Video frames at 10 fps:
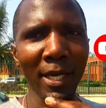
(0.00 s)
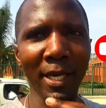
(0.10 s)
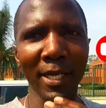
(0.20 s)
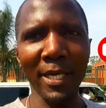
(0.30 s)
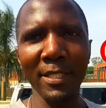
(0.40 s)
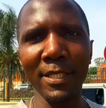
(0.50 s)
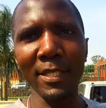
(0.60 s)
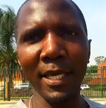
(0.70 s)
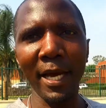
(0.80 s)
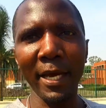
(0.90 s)
That is
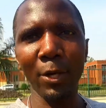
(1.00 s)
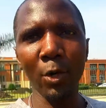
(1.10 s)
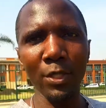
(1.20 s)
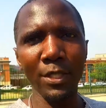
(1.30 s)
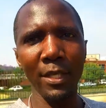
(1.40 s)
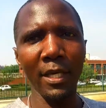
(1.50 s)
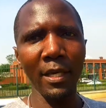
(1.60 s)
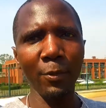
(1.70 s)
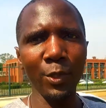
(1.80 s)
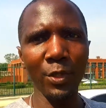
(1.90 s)
the High Court
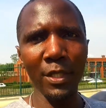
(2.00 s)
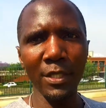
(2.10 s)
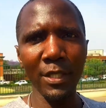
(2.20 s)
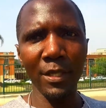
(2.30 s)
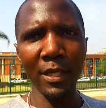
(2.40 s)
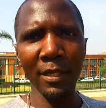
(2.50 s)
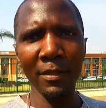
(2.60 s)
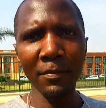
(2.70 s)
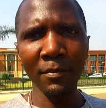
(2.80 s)
there, which you can see there.